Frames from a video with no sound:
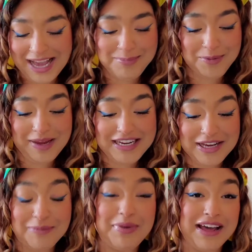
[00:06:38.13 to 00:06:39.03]

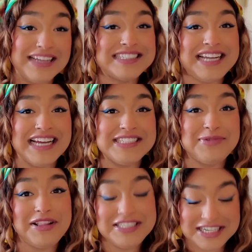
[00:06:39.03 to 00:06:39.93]
hypomania, but it's nice
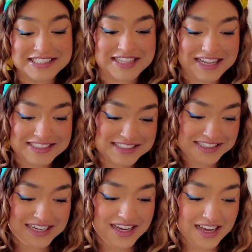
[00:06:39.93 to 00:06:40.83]
while it does last.